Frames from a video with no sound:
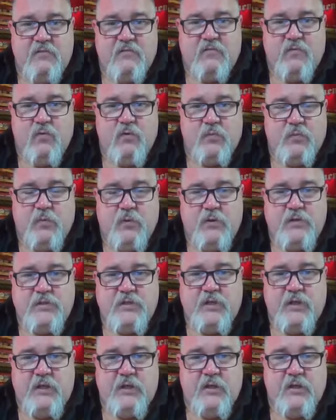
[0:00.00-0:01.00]
fourth person
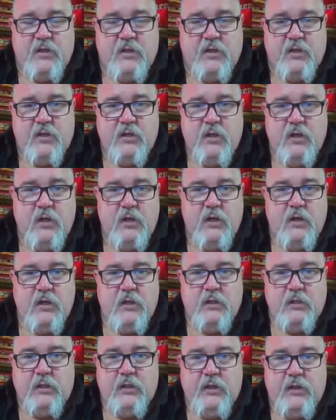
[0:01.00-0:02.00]
in the
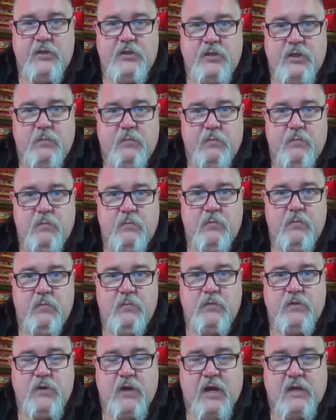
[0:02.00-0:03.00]
leadership
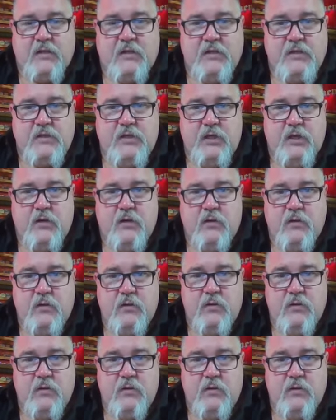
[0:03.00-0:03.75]
track this year.